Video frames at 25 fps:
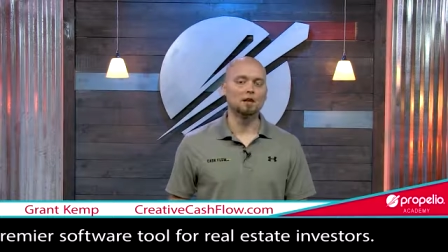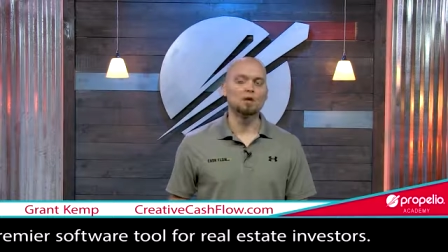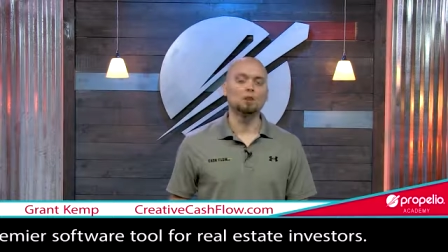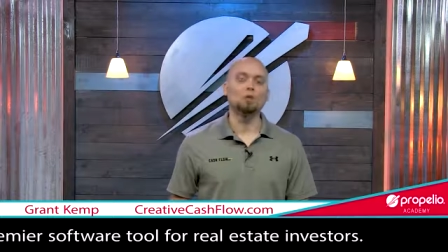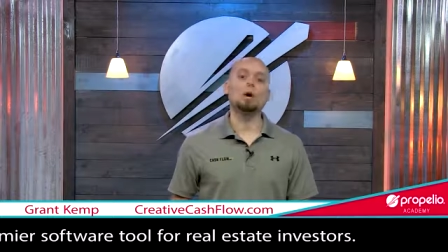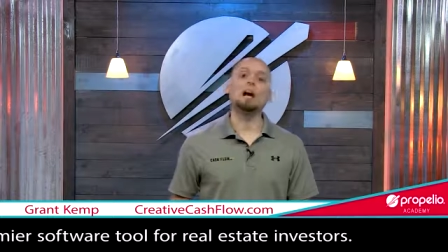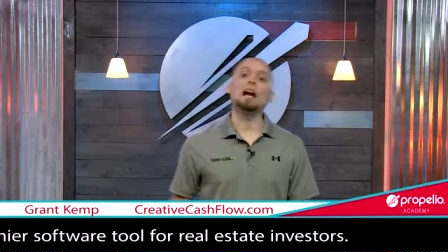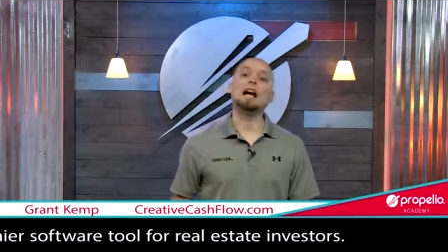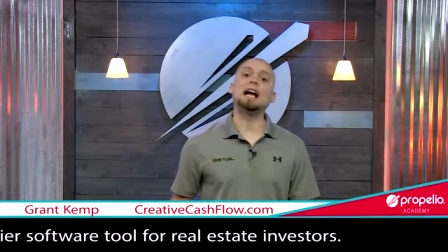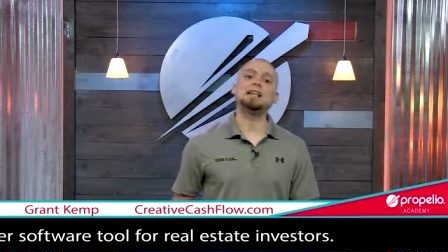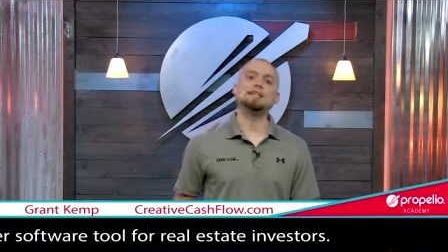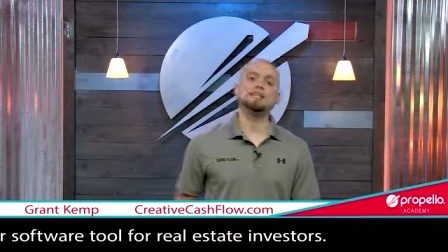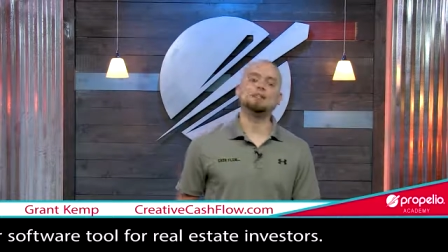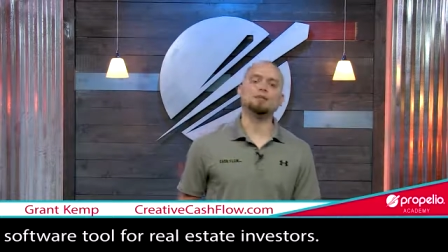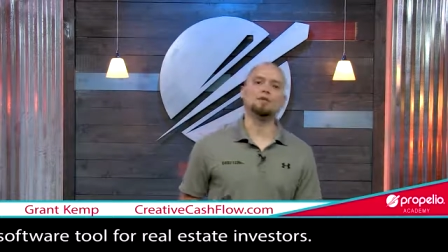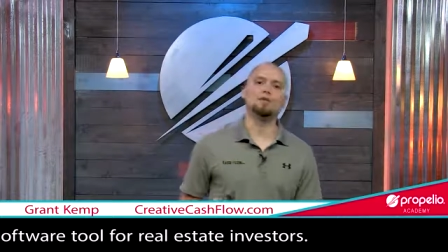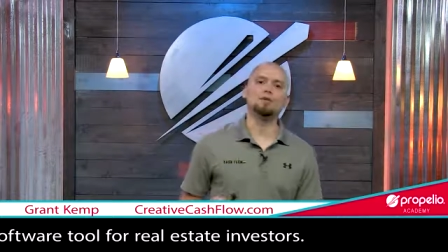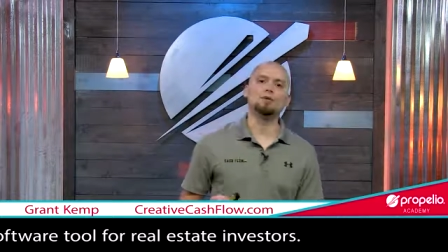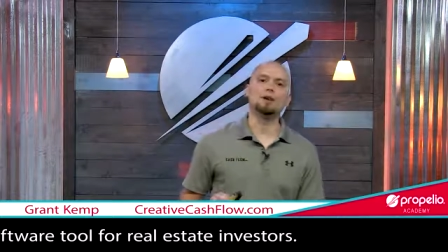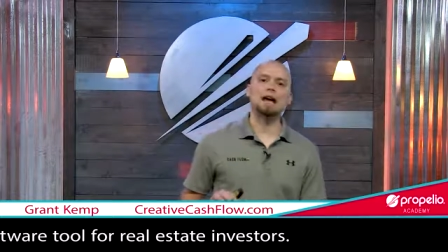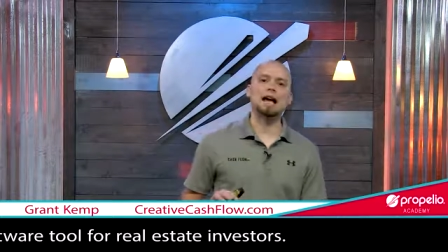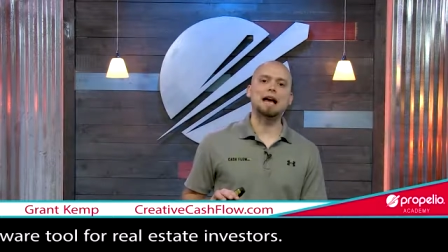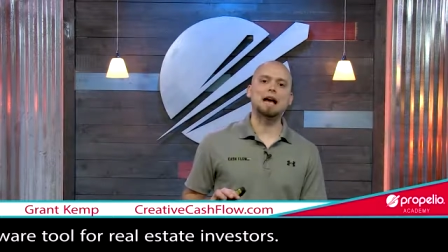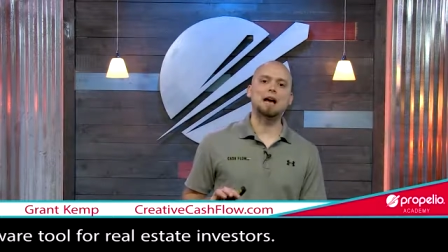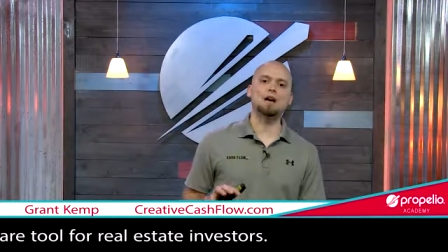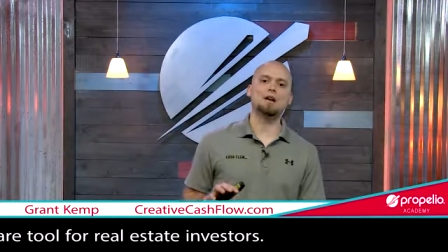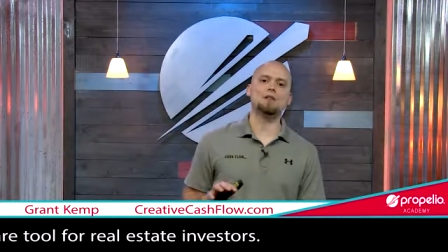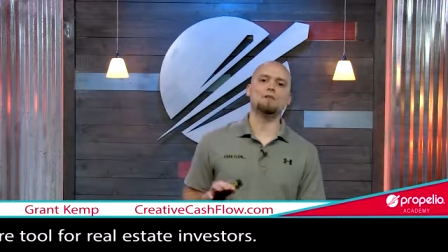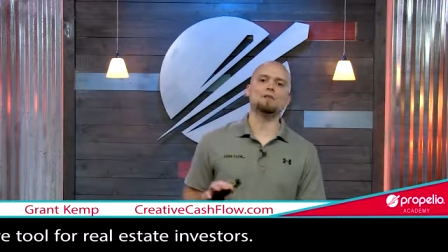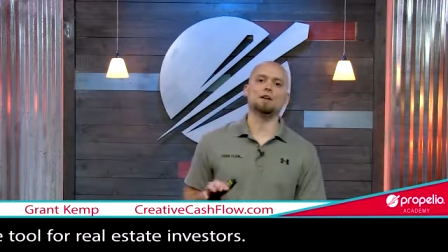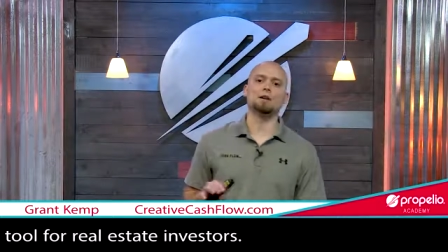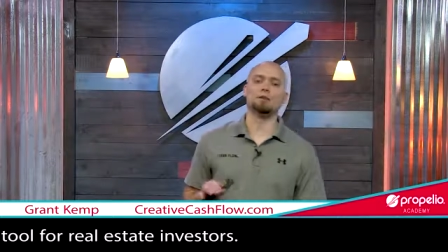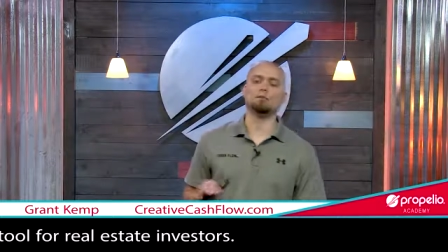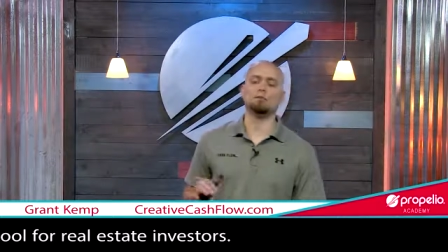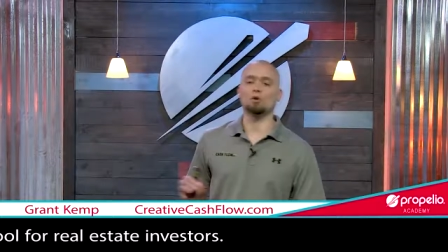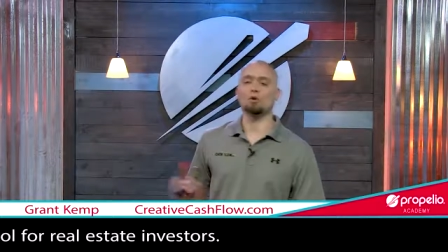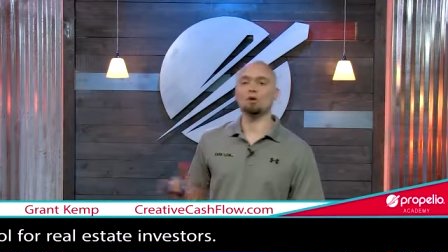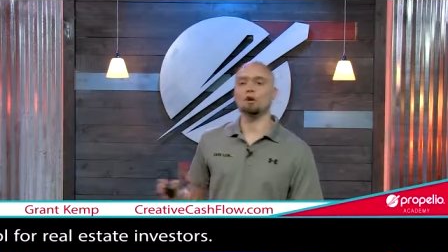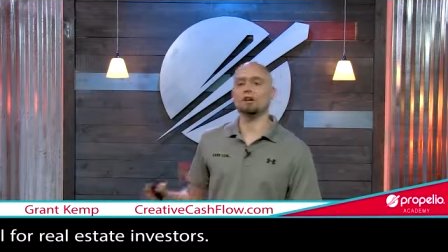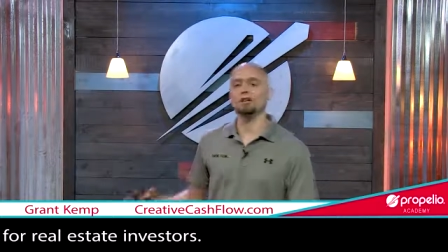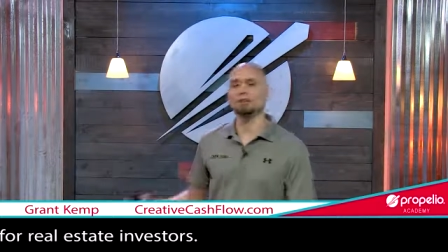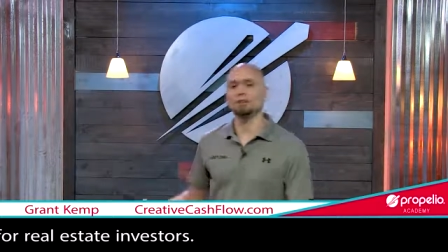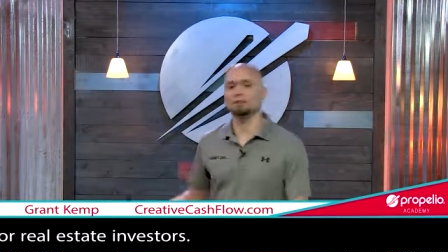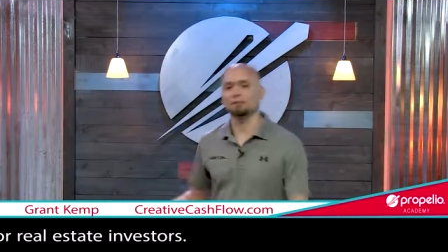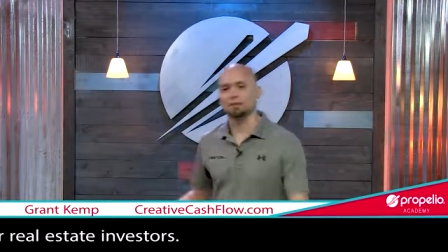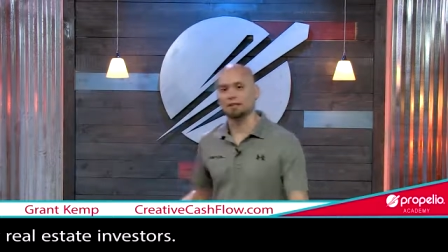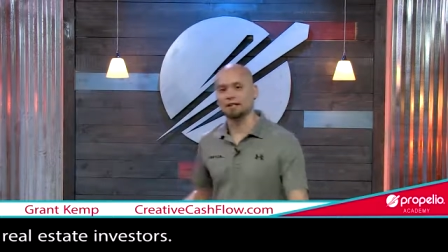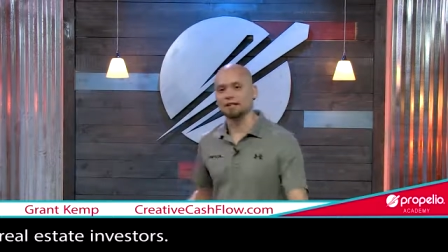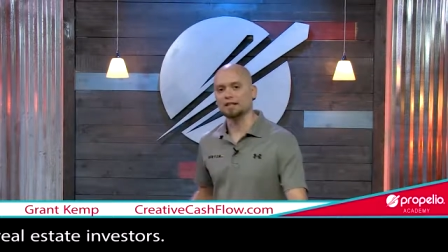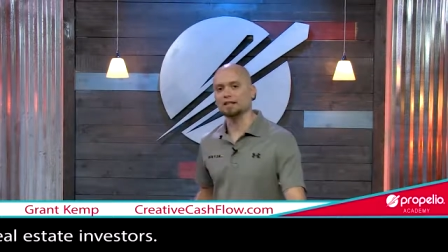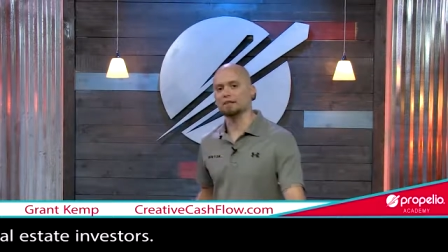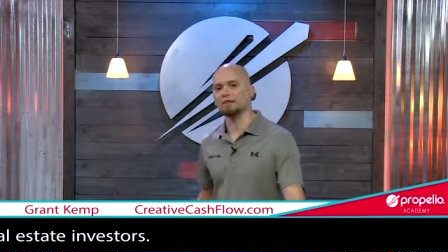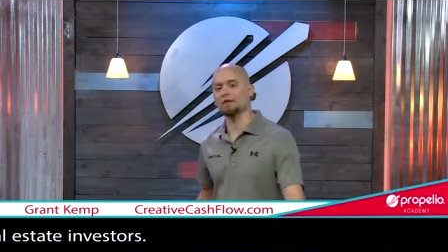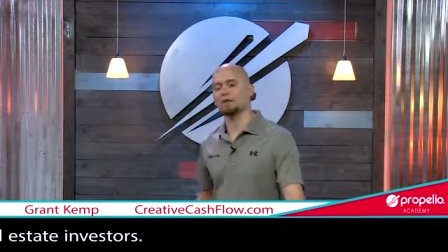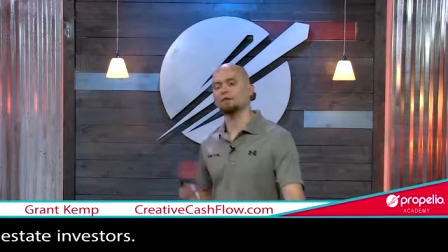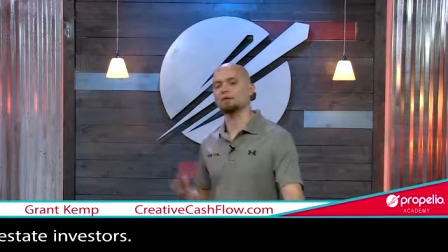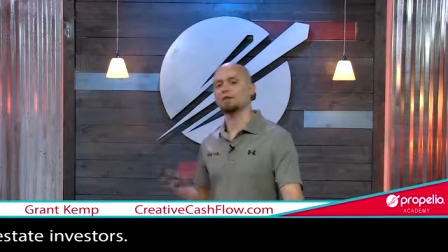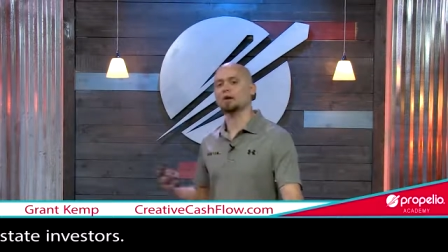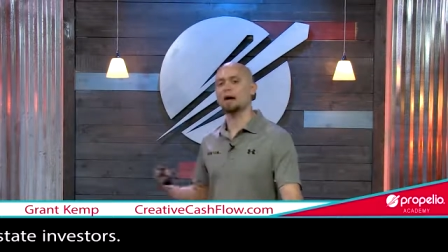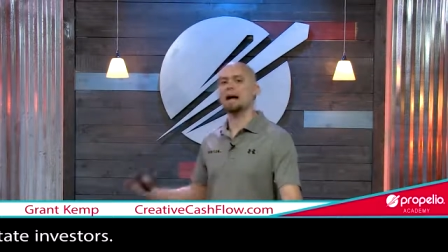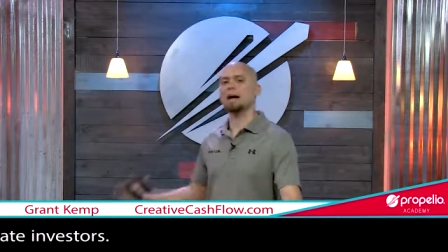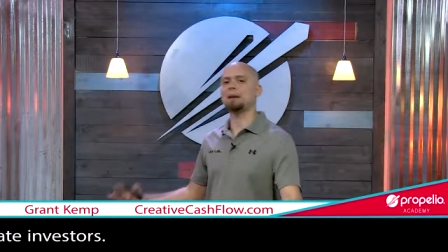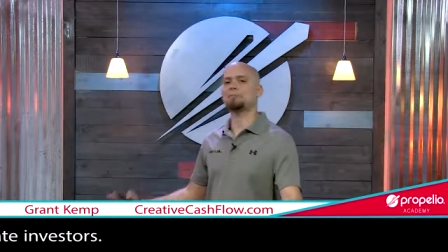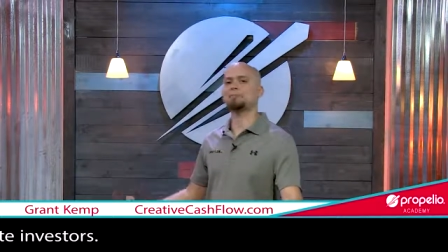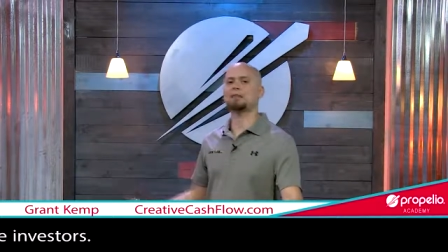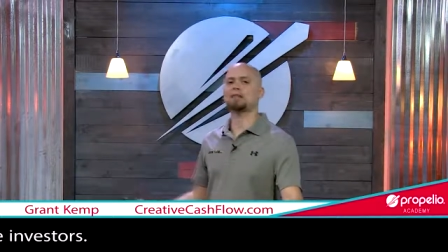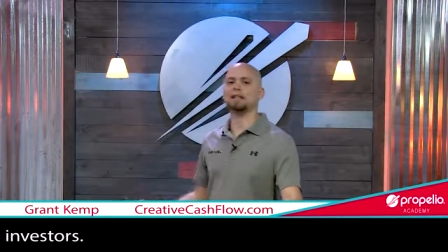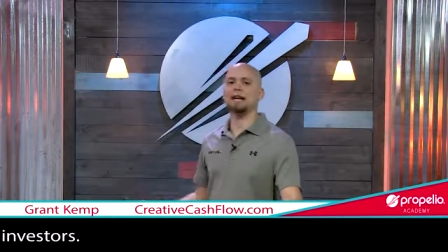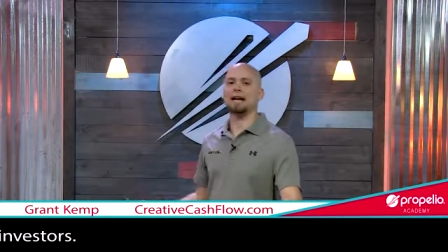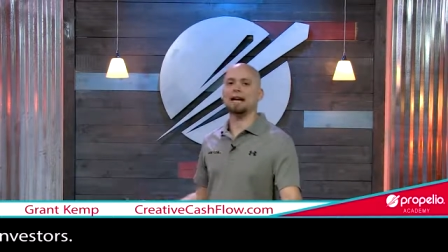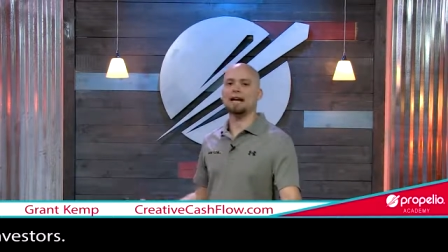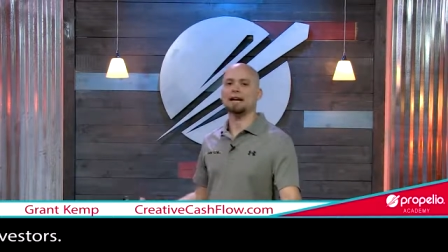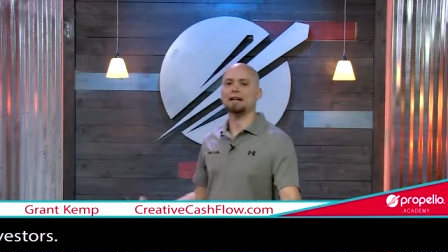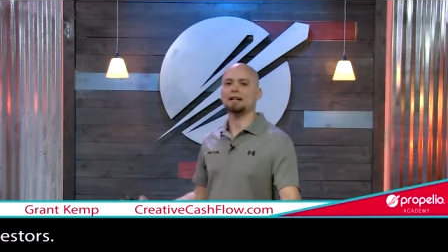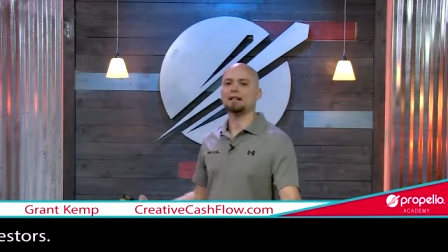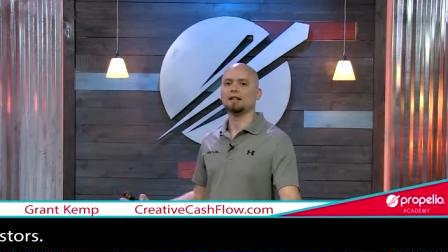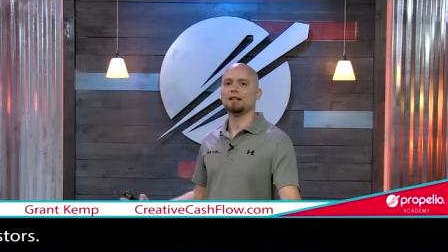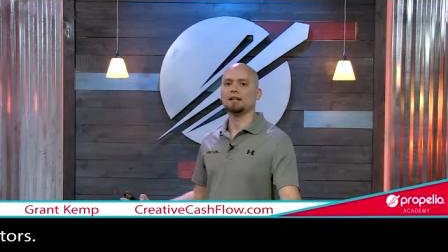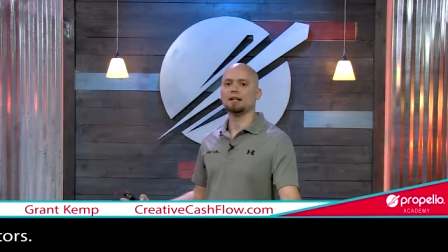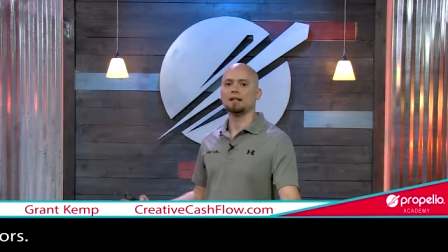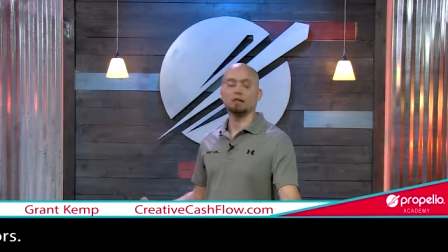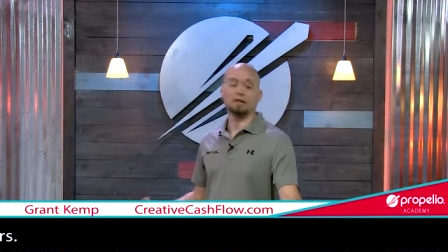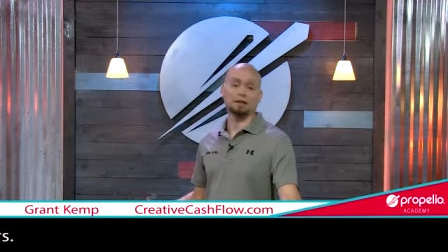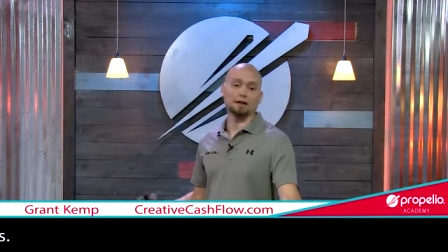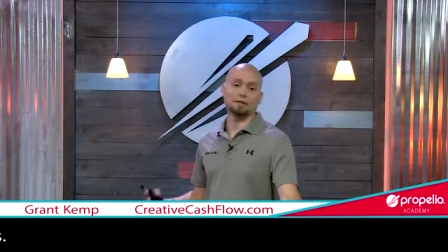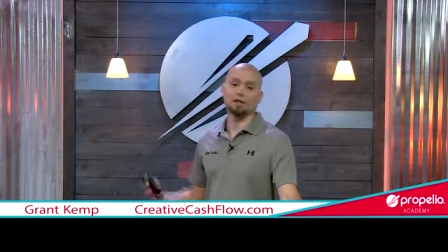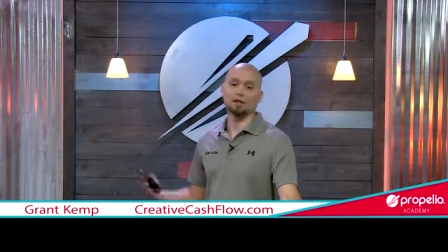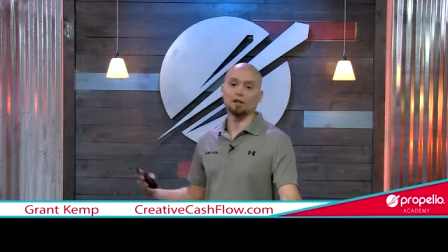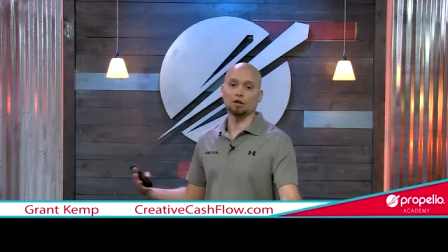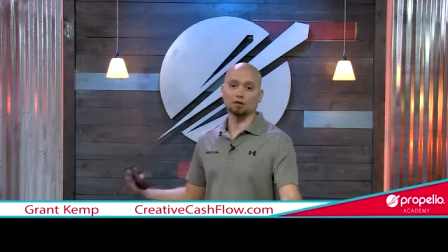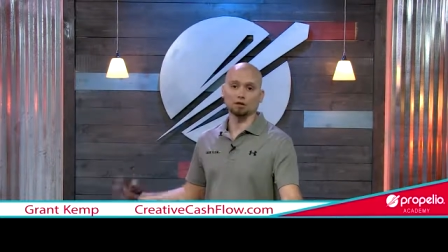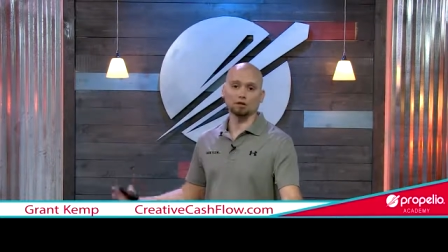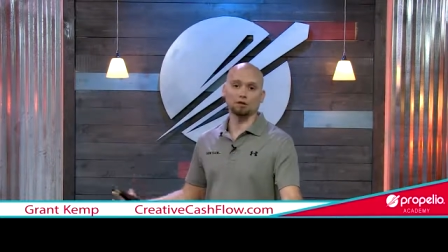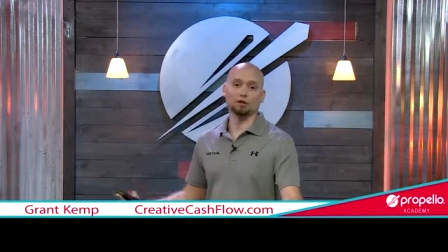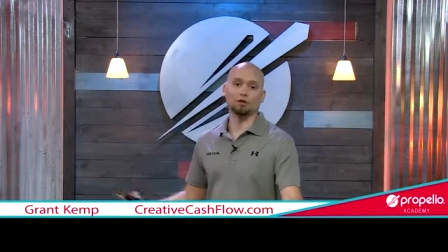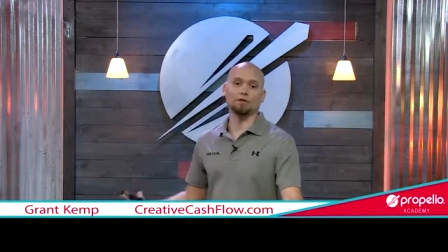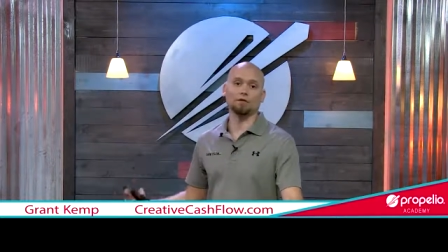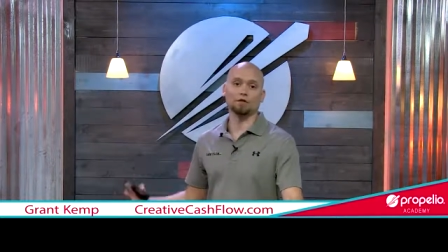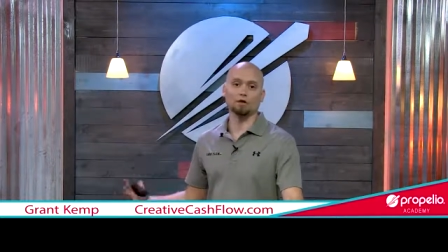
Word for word: Whereas if you have a mortgage in place, if you've wrapped that, you have to go through a